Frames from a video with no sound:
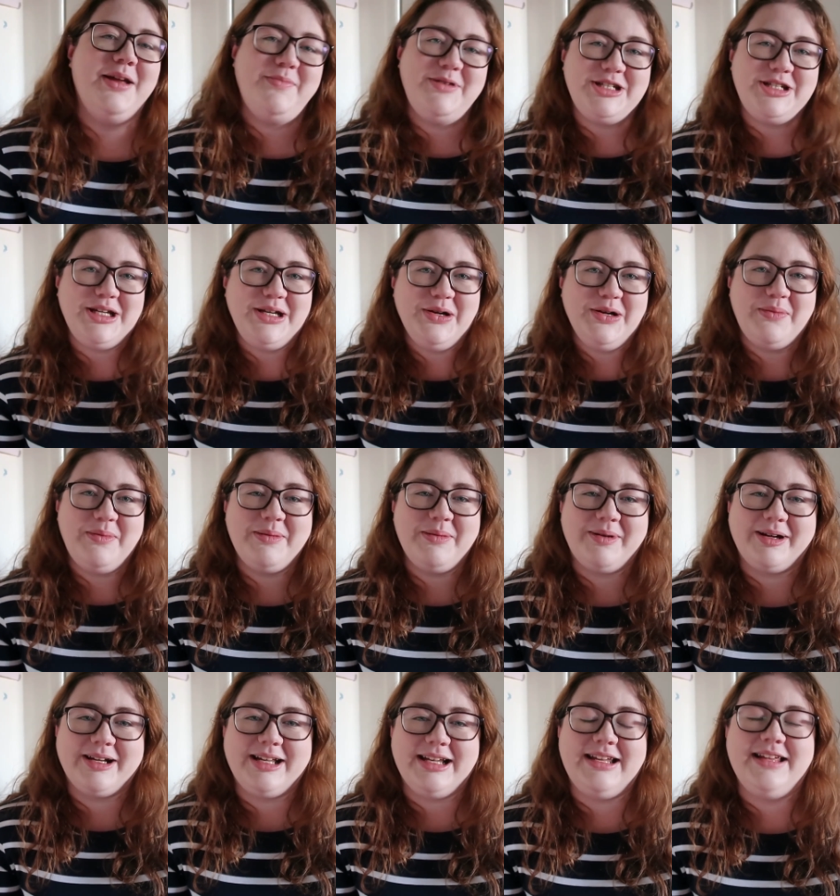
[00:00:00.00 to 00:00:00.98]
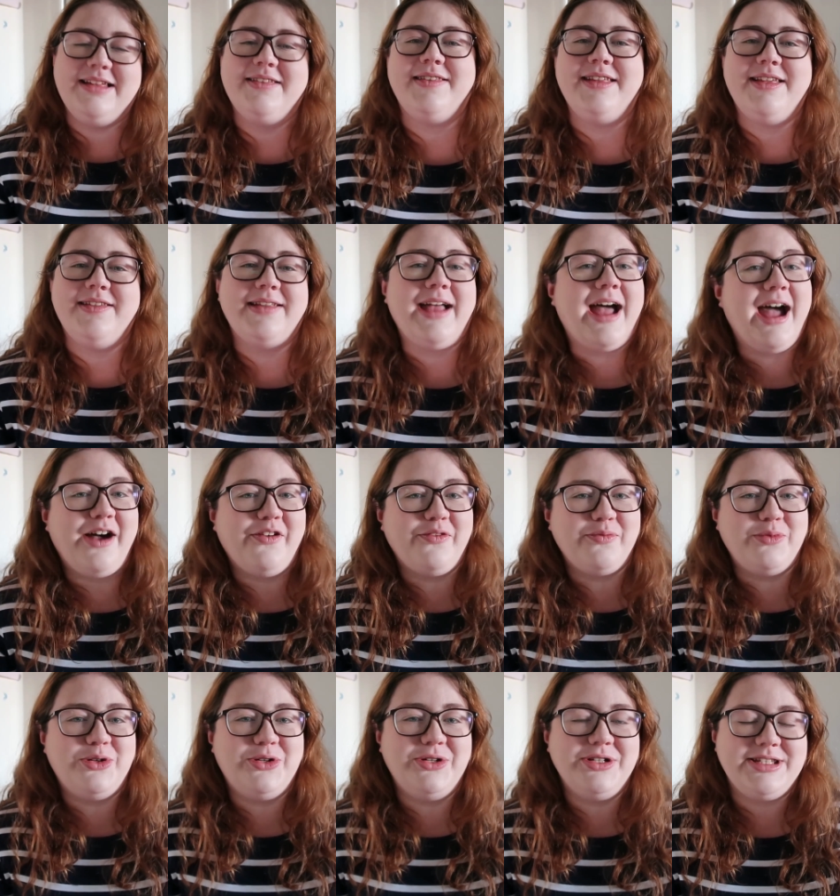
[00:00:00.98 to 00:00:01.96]
Number two on my bucket list is to have
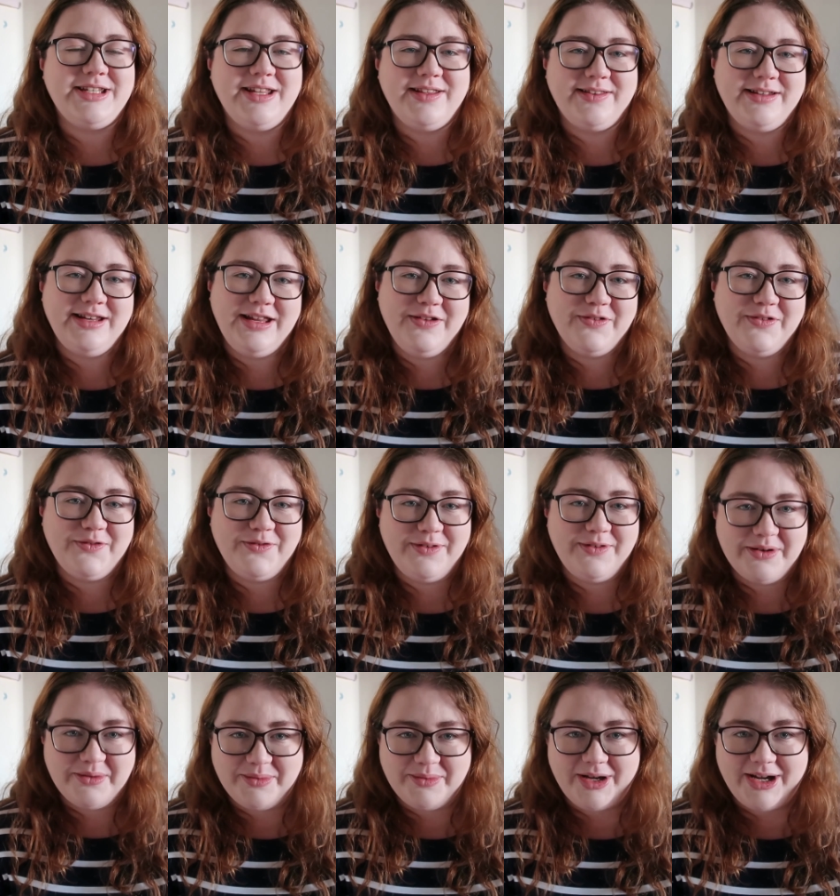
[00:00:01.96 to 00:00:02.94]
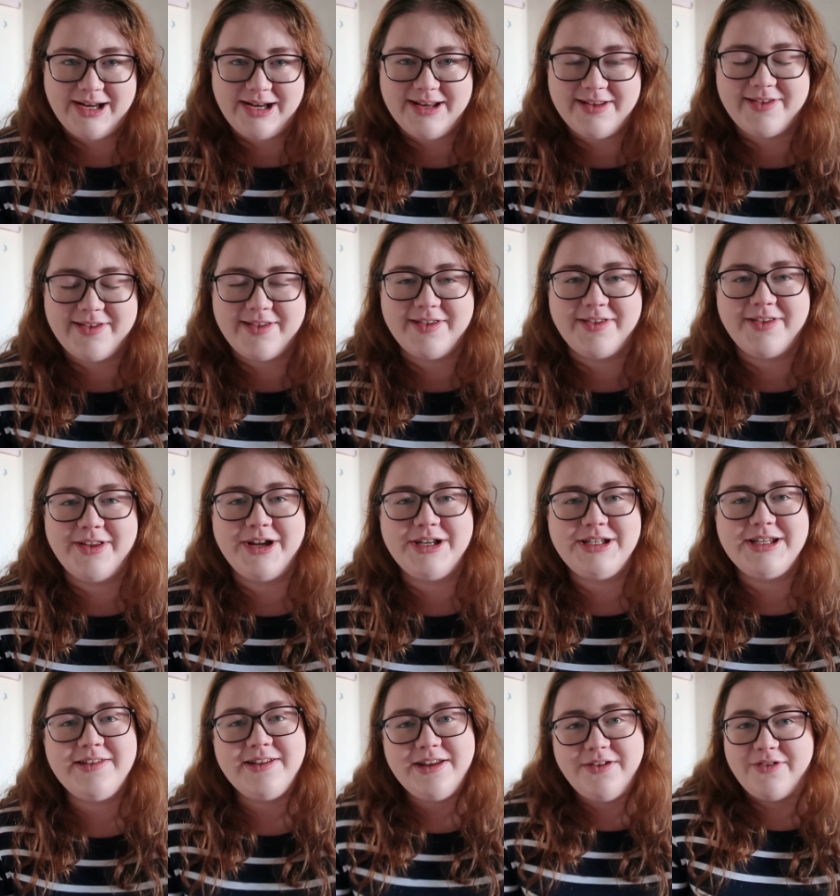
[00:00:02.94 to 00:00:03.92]
more Disney film nights. So
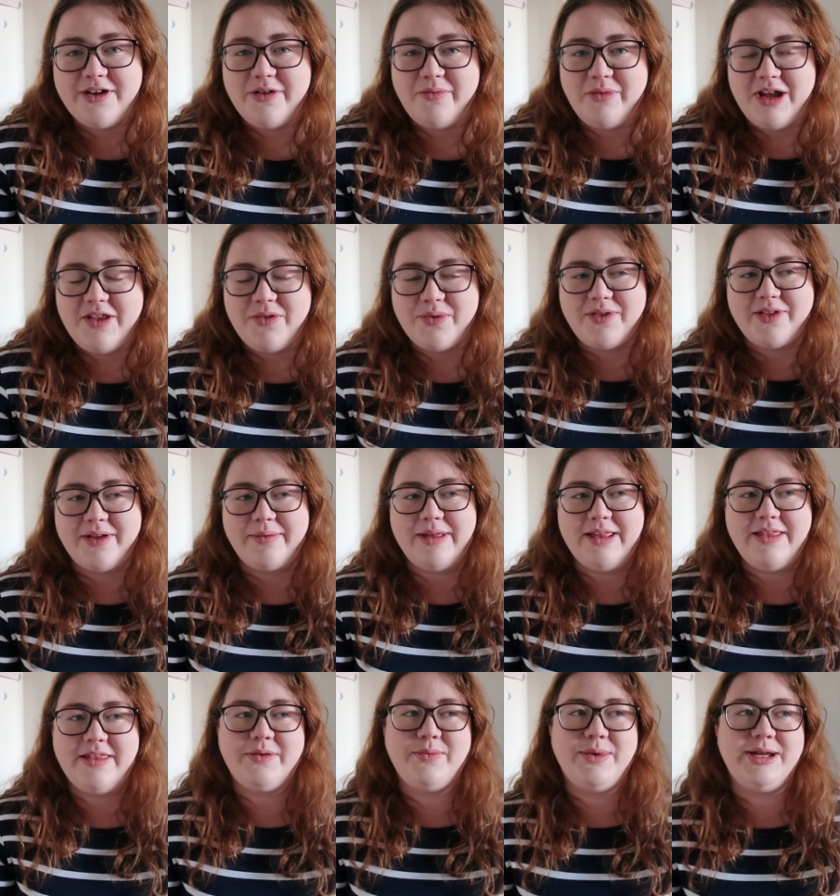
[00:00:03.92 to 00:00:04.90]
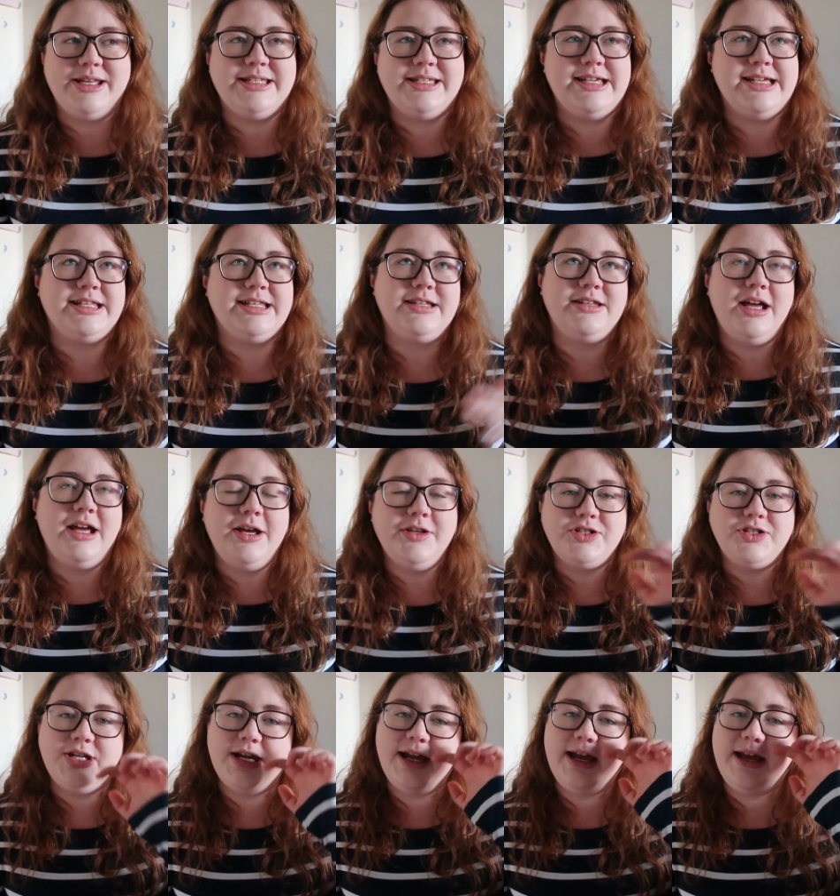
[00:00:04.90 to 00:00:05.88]
Disney film nights was something that we did
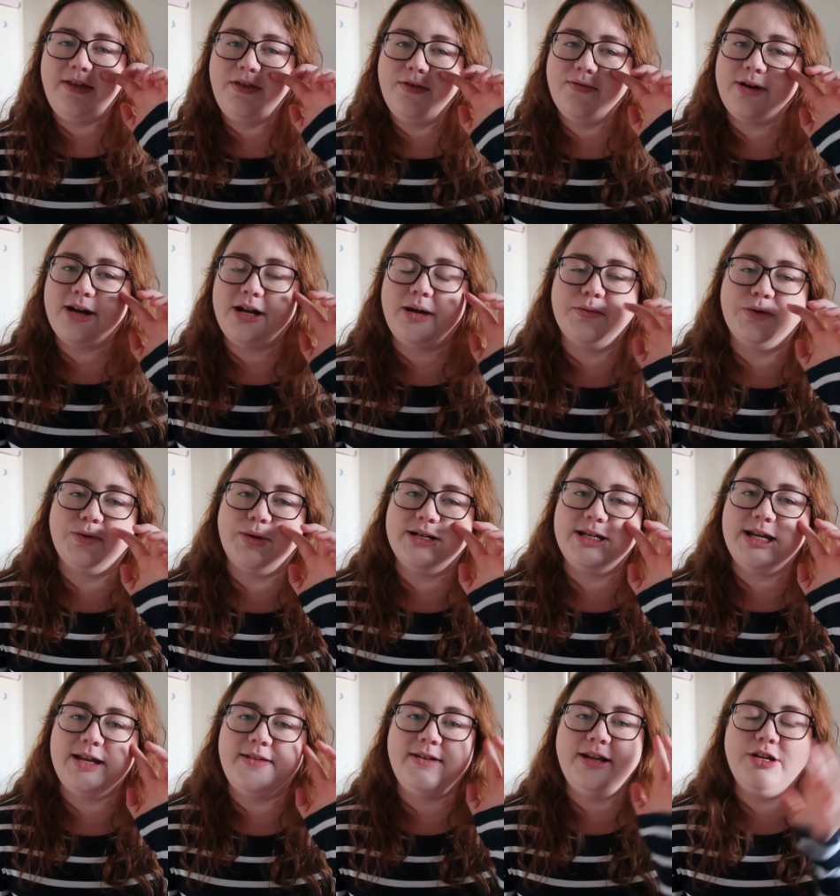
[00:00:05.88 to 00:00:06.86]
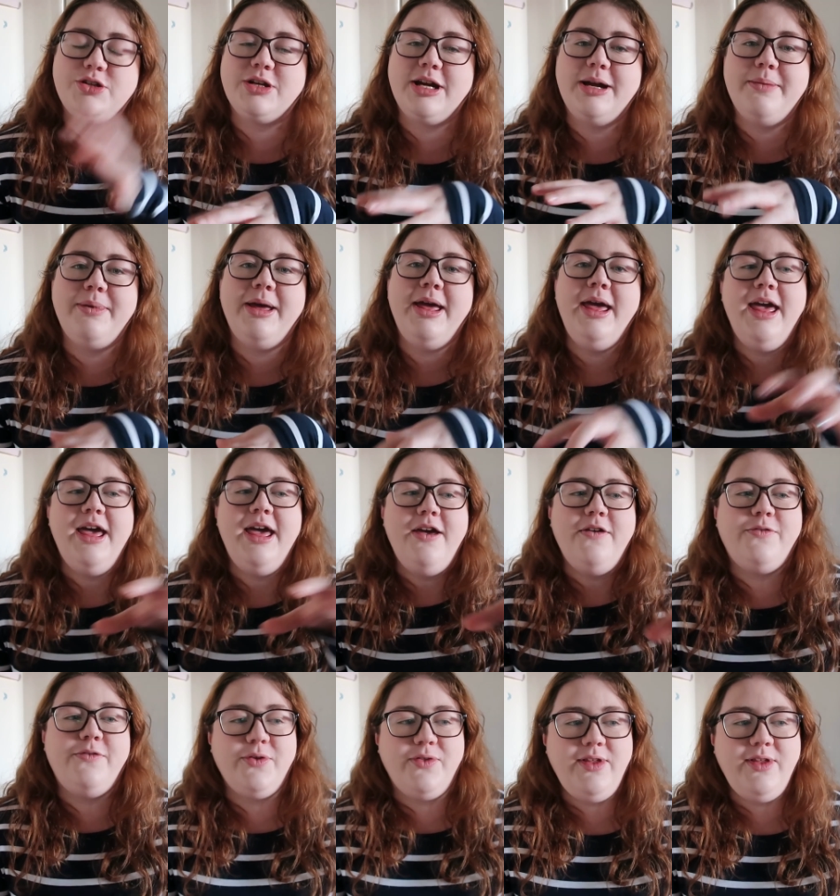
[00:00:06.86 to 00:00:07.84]
last year in the run up to our Disney trip.
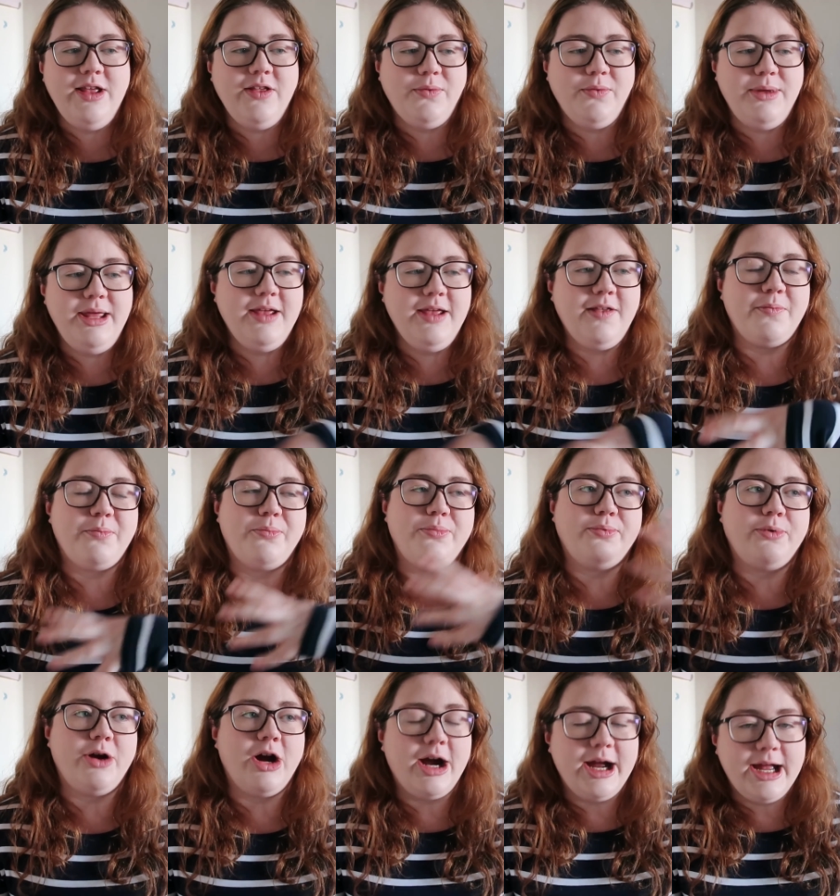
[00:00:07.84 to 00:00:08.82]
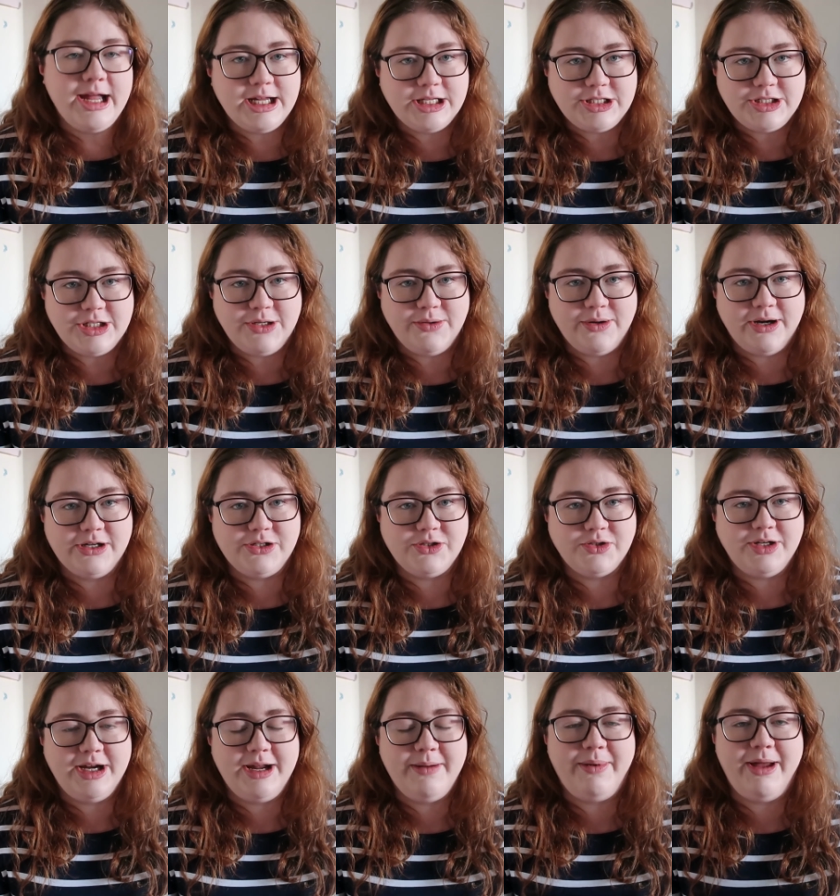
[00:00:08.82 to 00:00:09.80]
For six weeks prior to our
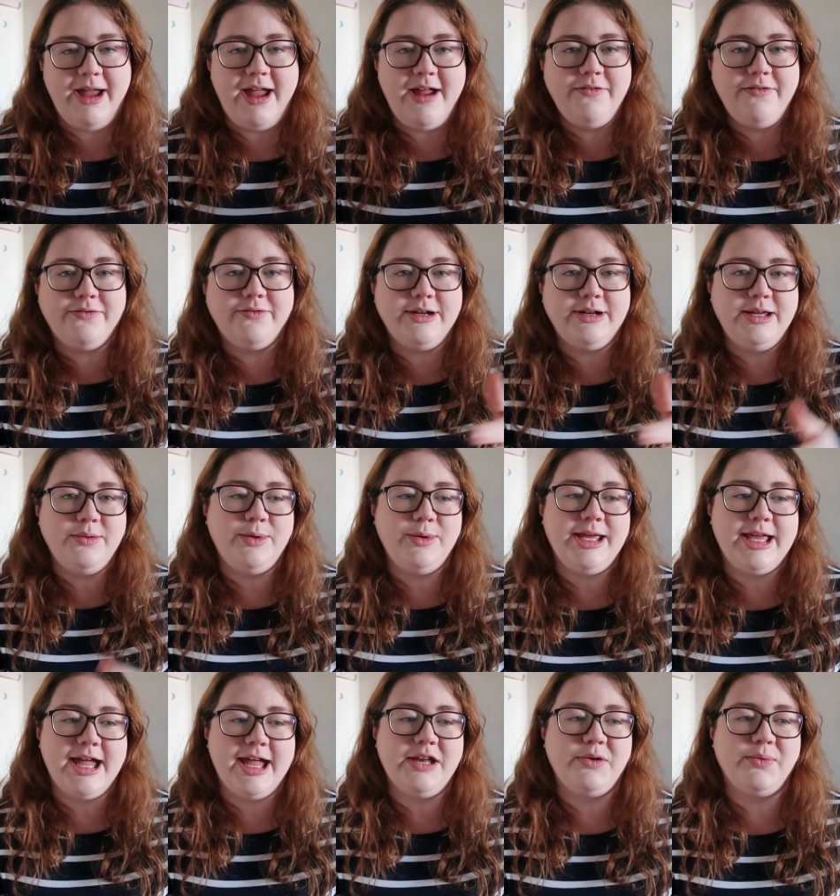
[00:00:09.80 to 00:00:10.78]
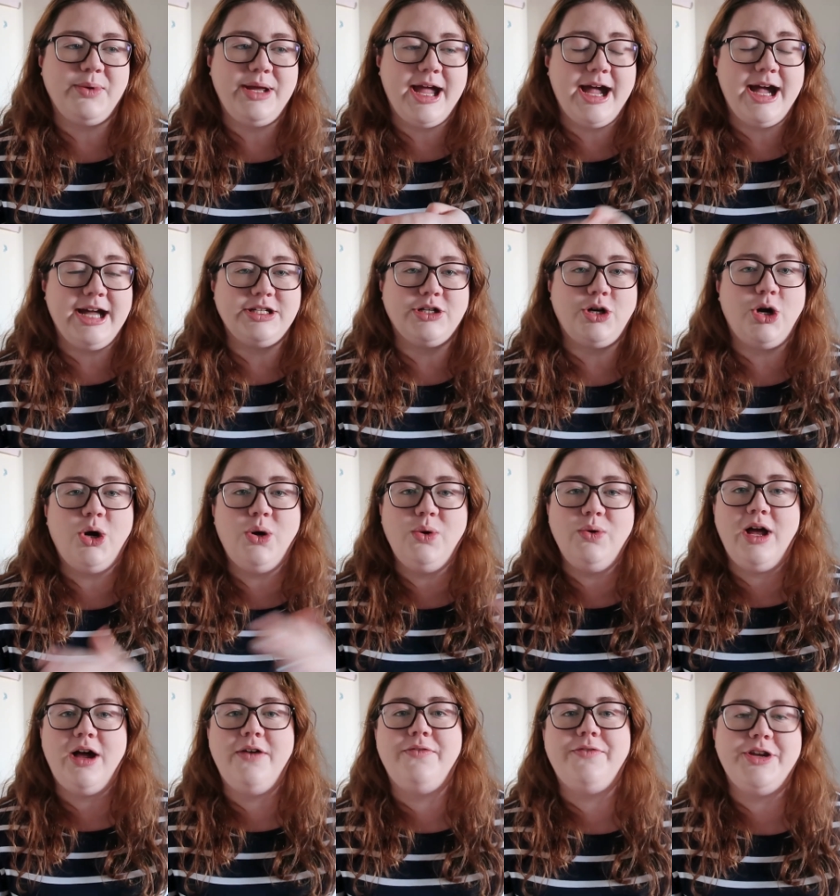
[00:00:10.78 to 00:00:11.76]
trip, every weekend we had a
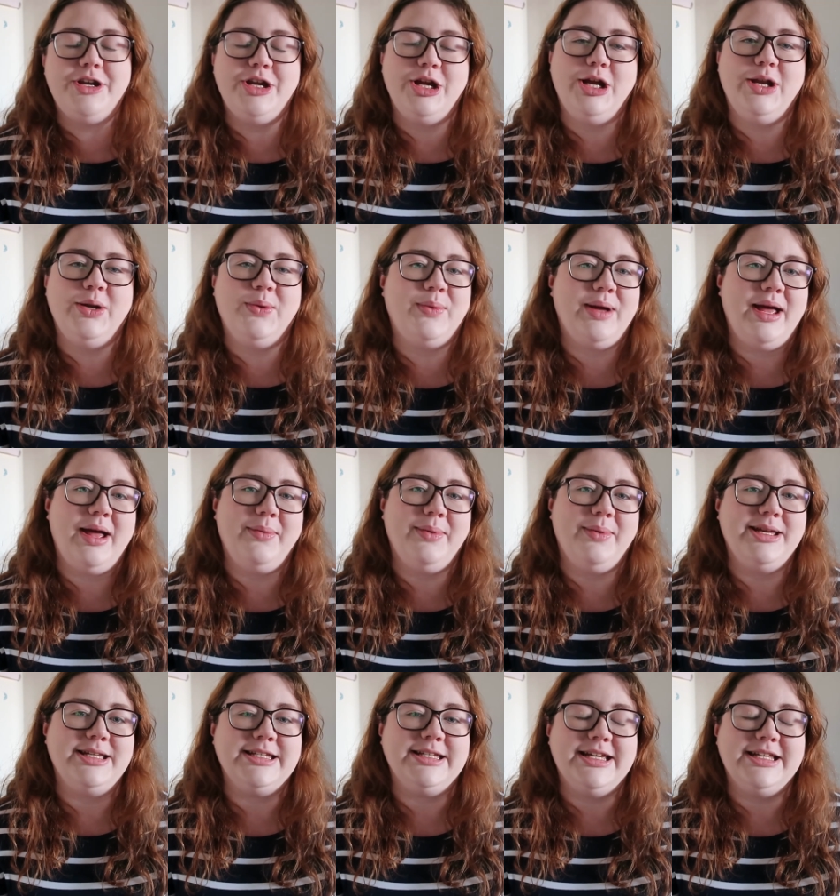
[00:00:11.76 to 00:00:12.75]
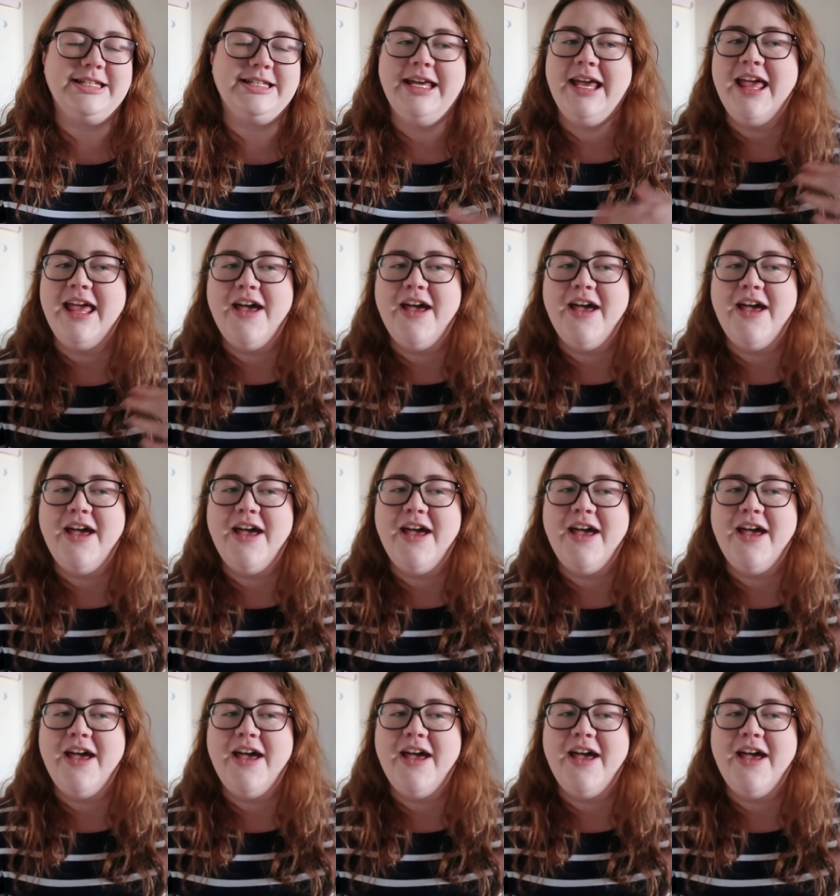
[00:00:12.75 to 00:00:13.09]
whole afternoon where we did